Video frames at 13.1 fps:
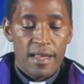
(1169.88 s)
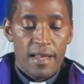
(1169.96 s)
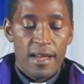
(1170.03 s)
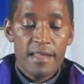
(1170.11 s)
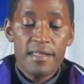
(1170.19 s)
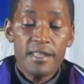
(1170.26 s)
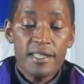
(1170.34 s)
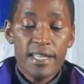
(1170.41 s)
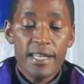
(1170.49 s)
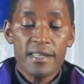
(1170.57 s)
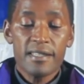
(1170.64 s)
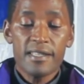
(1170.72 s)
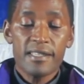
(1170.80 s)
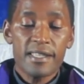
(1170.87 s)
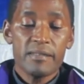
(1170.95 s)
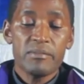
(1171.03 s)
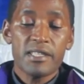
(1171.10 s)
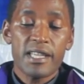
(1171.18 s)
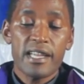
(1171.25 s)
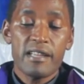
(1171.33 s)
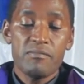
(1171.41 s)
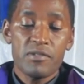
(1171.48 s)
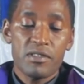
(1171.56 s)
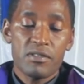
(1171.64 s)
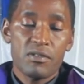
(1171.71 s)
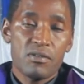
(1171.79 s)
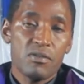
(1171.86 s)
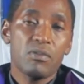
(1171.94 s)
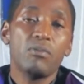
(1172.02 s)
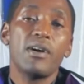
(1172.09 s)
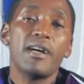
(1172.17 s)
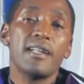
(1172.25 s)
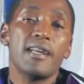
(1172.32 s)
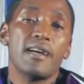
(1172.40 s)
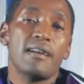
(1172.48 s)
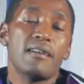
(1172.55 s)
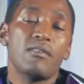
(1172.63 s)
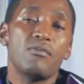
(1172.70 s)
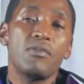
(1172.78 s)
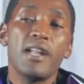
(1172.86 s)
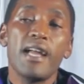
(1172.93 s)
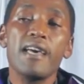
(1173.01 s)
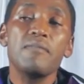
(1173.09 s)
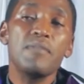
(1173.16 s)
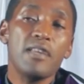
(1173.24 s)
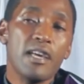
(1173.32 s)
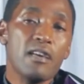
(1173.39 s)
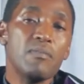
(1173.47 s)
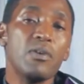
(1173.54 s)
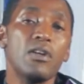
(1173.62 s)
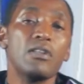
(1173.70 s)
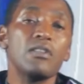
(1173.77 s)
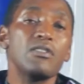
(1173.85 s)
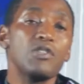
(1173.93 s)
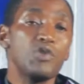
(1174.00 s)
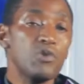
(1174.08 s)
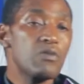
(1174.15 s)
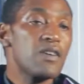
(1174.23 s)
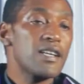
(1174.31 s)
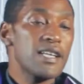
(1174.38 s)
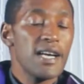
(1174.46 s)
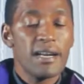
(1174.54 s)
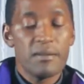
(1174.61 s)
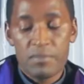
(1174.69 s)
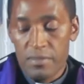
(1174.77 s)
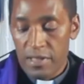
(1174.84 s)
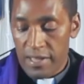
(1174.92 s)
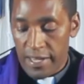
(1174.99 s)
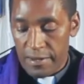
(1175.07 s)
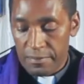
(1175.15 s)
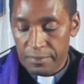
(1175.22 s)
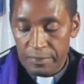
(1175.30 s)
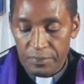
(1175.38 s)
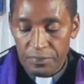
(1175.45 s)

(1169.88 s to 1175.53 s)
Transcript: And these challenges, sometimes you'll wonder will I be able to overcome them?